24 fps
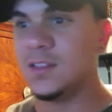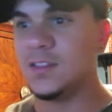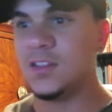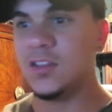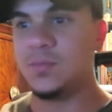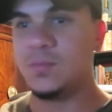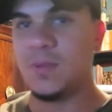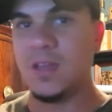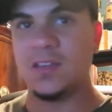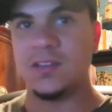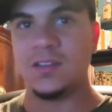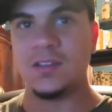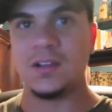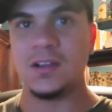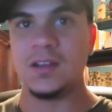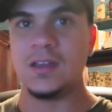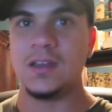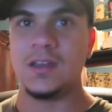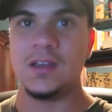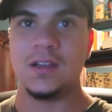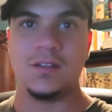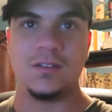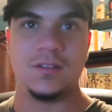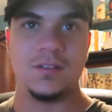This basically
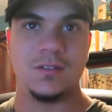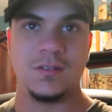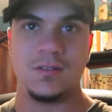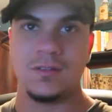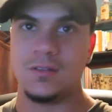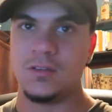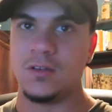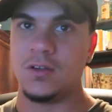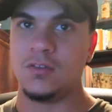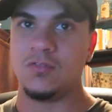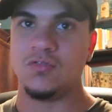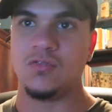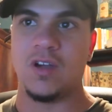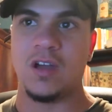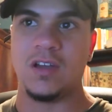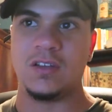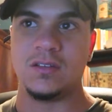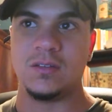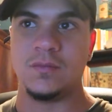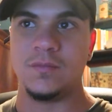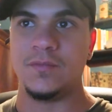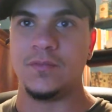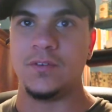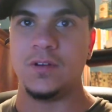hits your
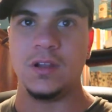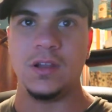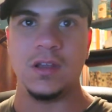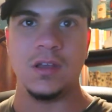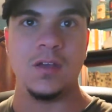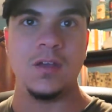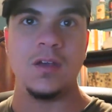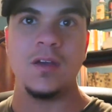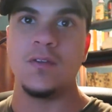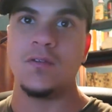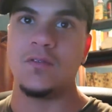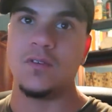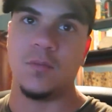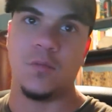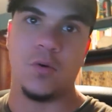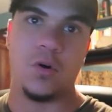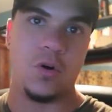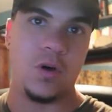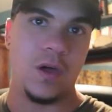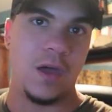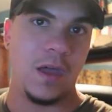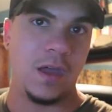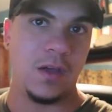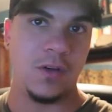tricep fully from
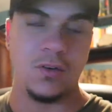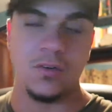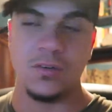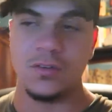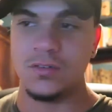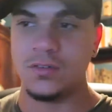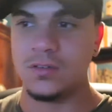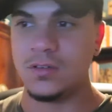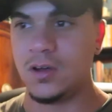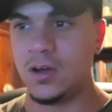all angles.